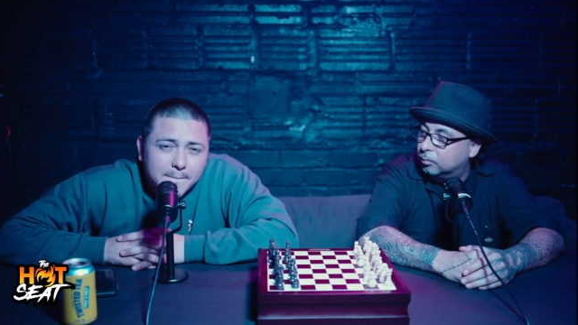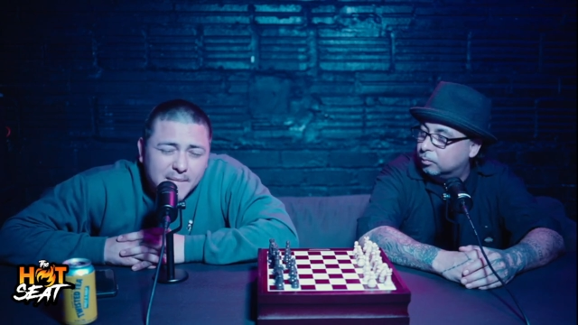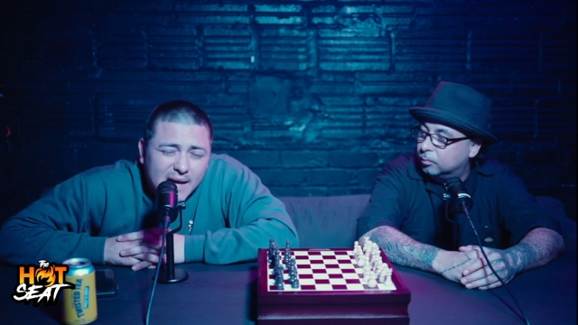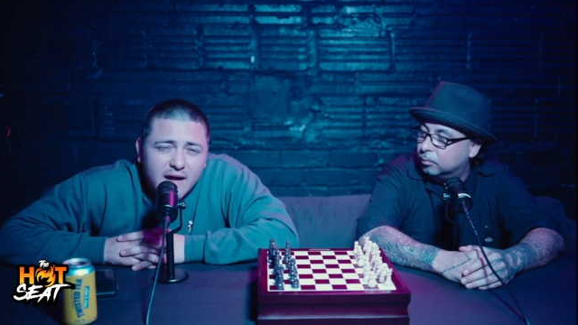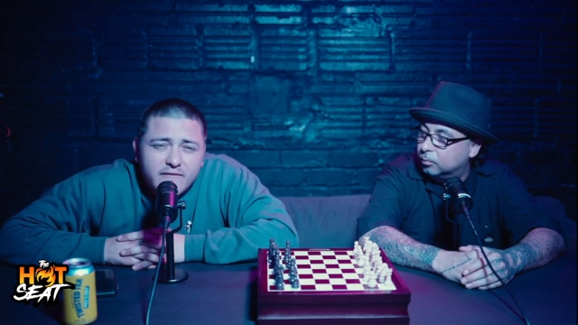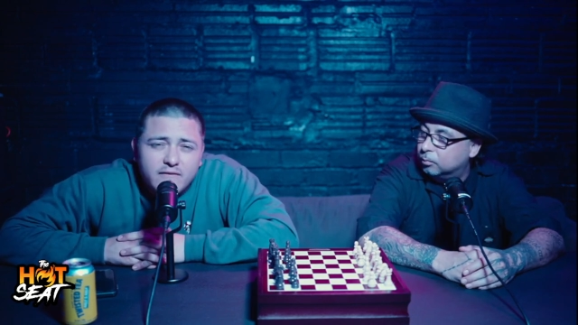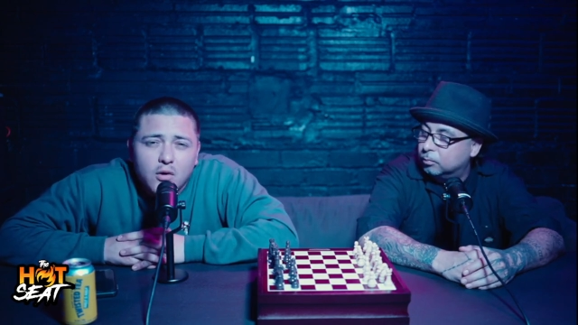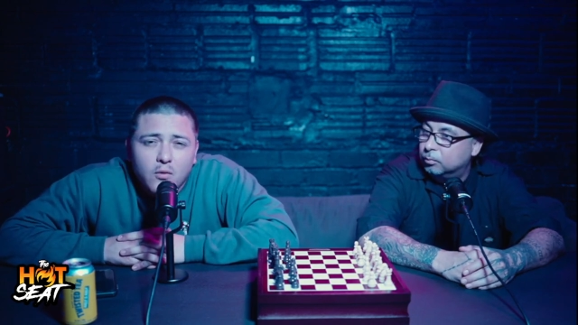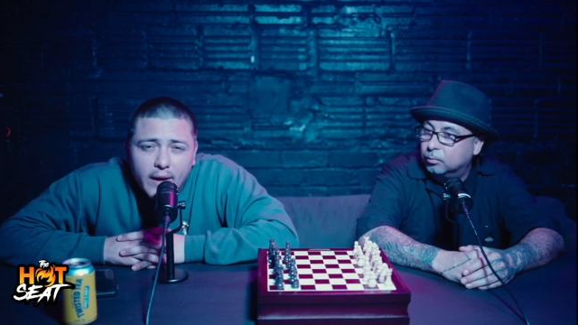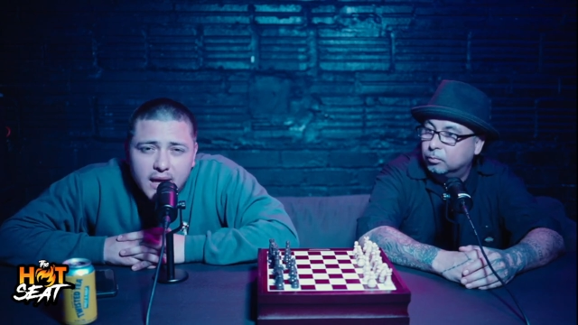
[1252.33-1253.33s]
Speaker 1: Ivo
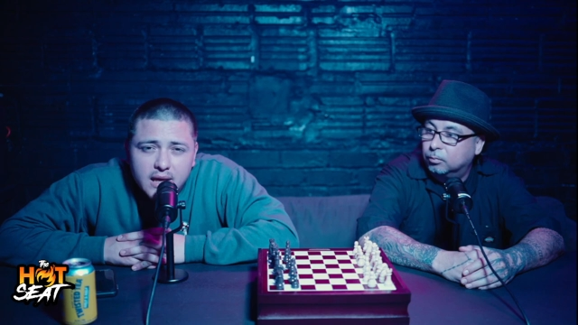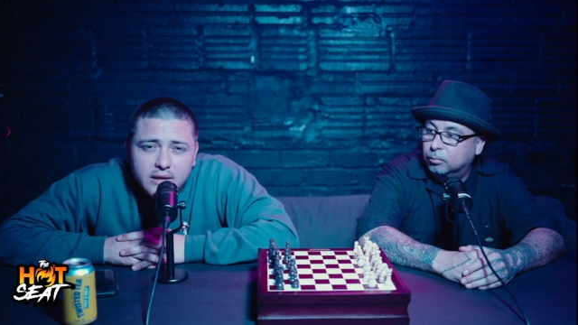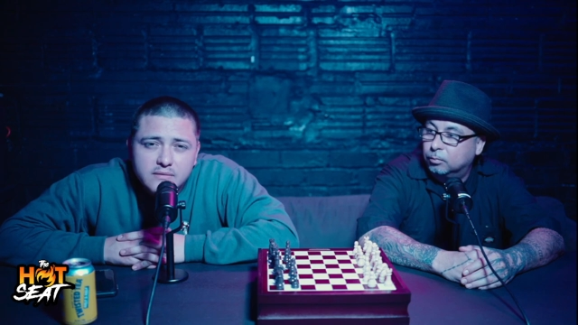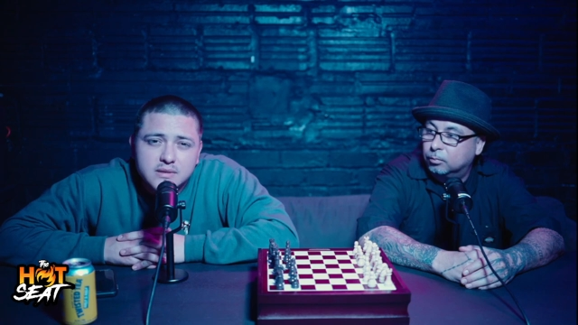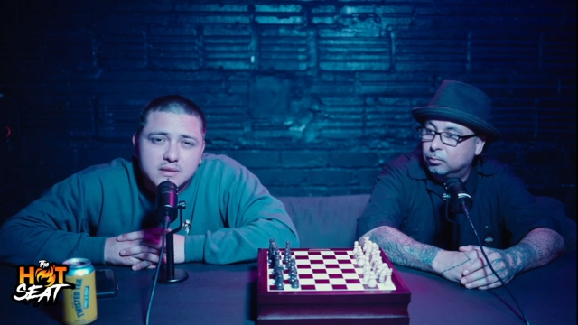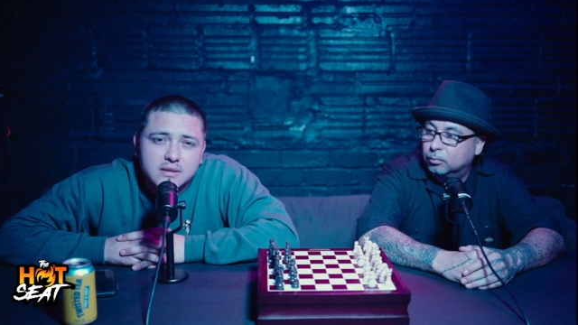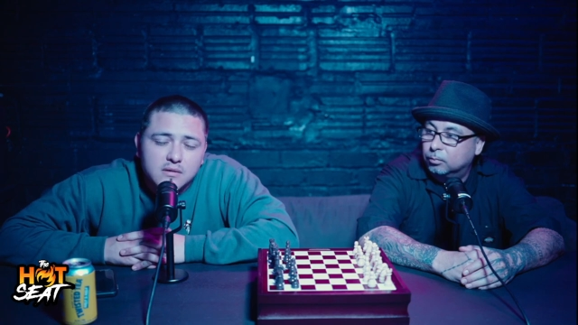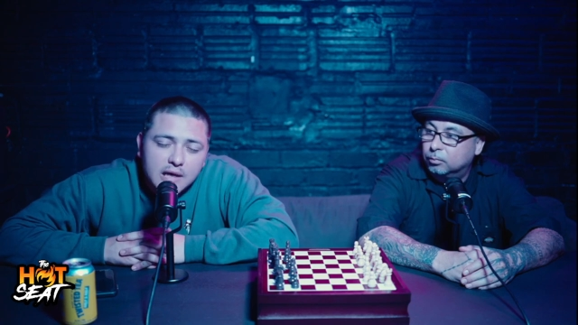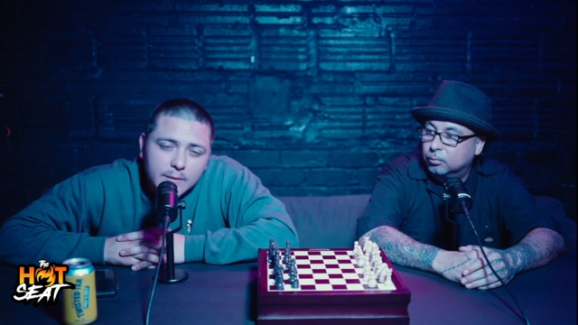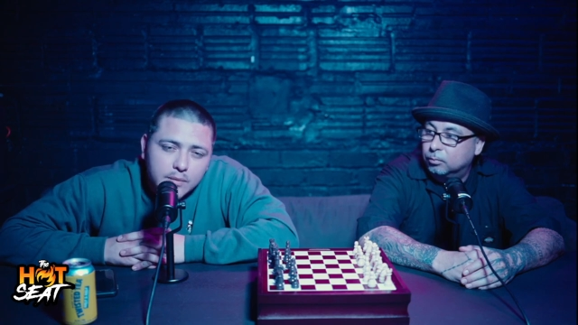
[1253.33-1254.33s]
Waves on
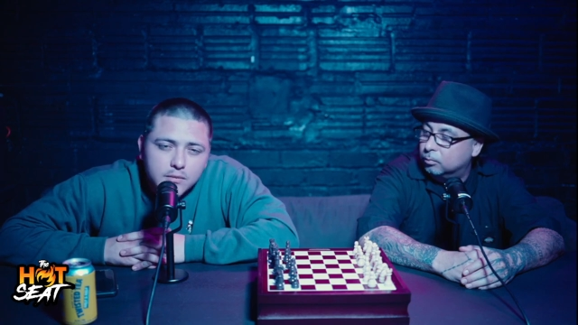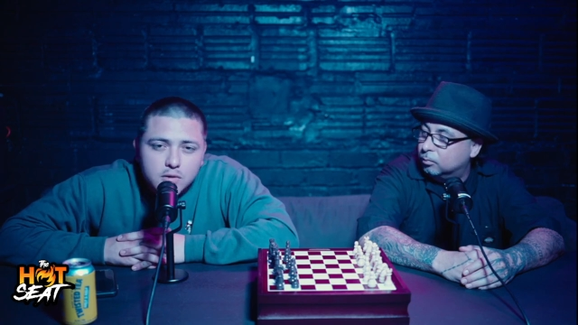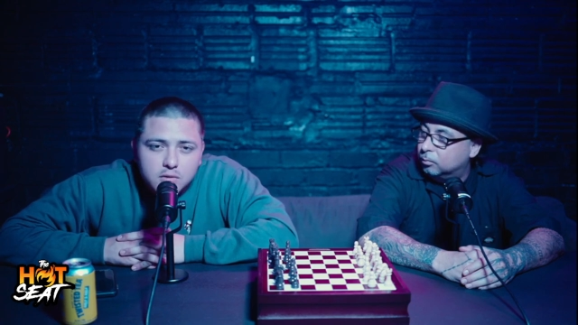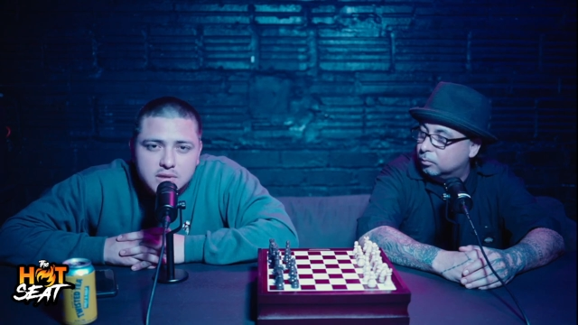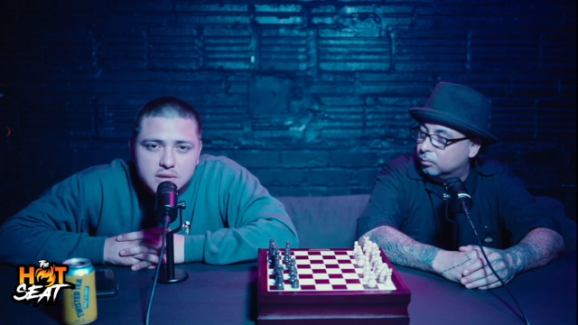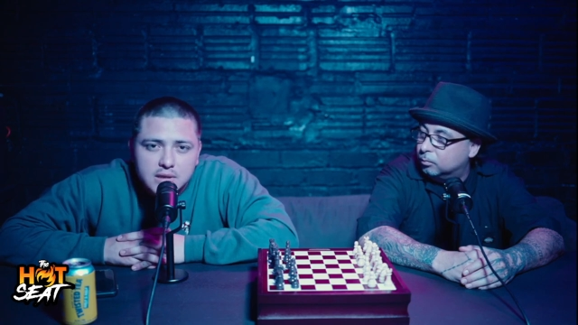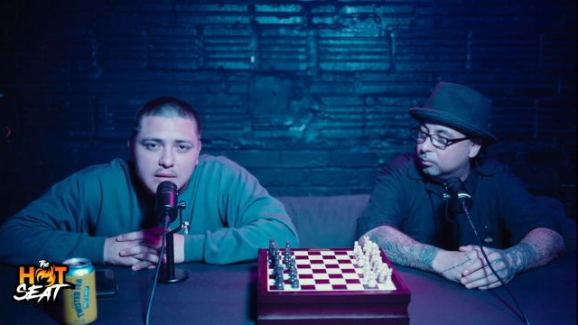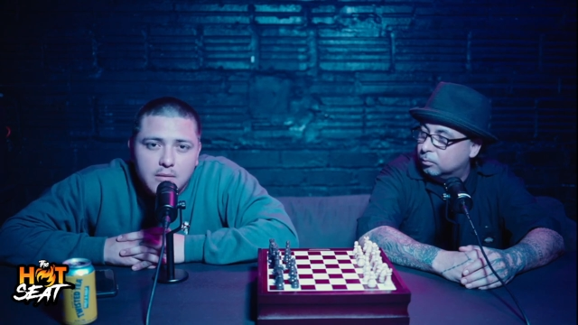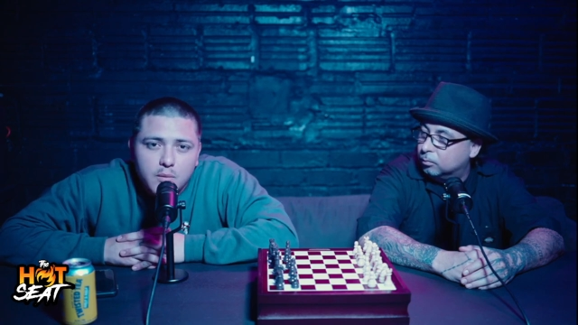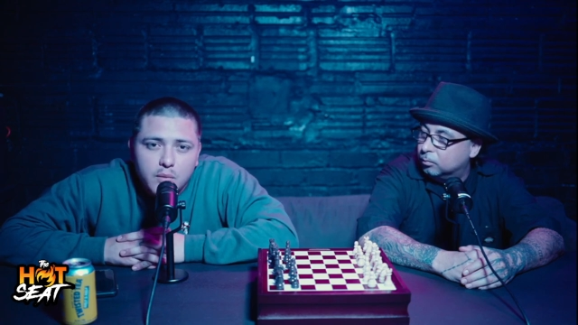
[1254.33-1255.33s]
Apple Music, and
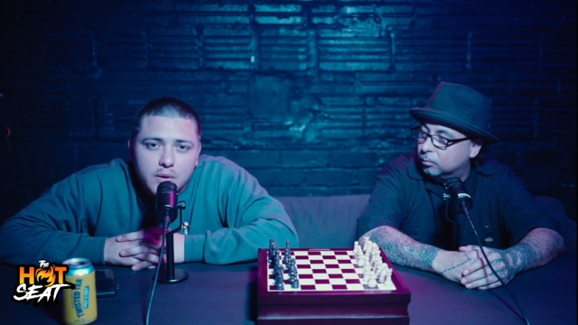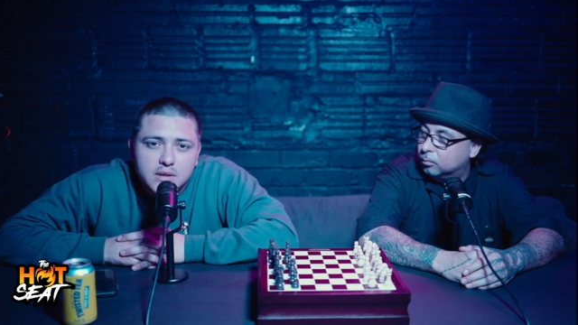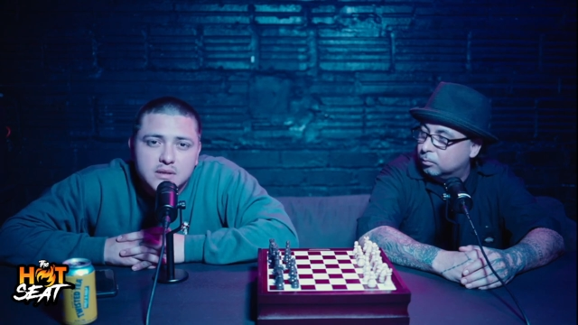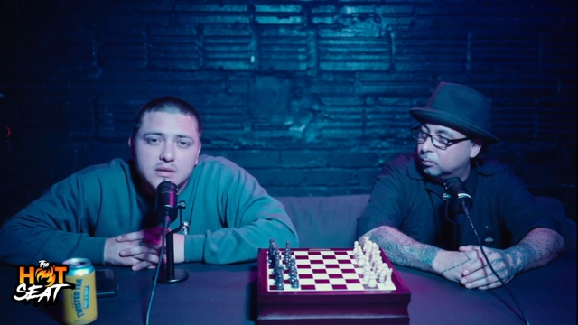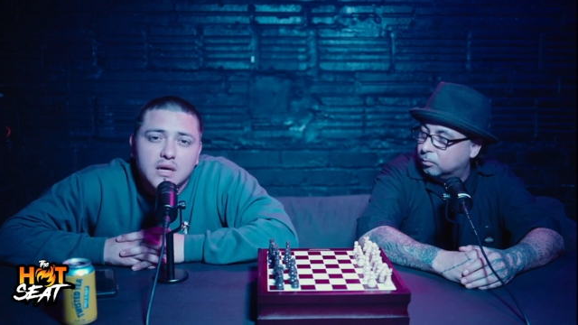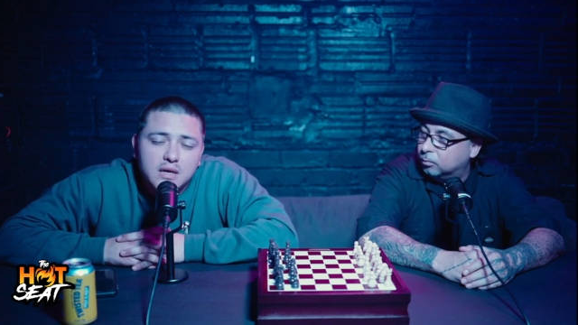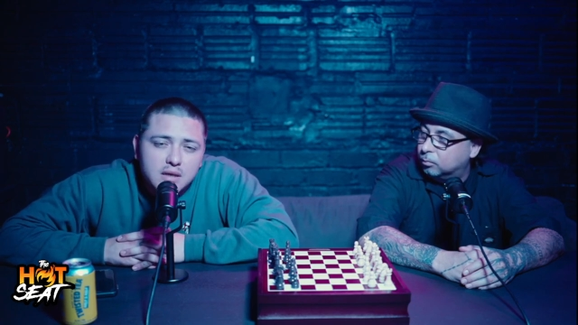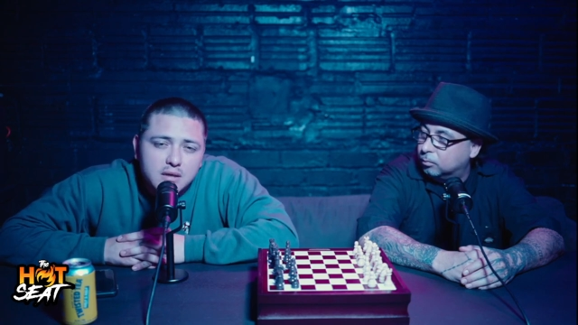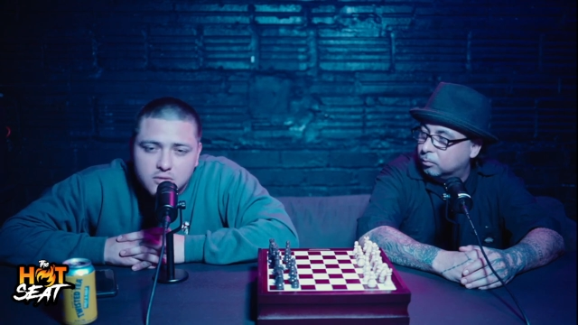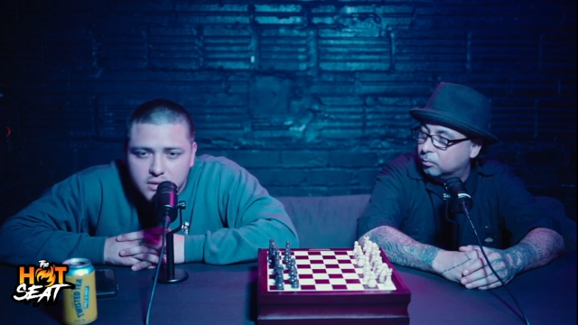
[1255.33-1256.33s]
my boy Young and
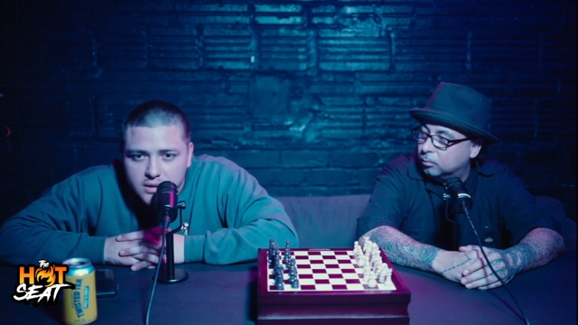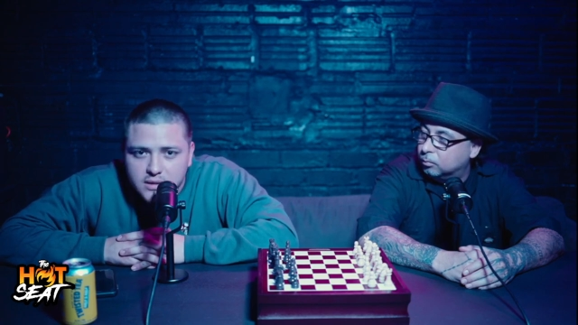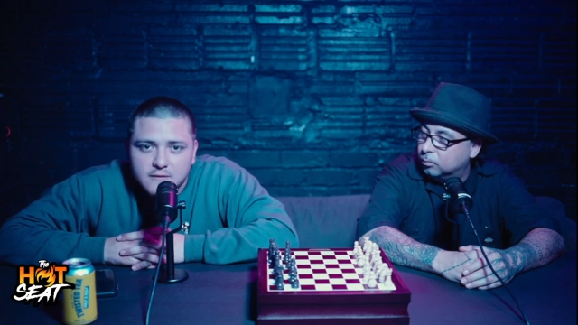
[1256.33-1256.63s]
Crooked.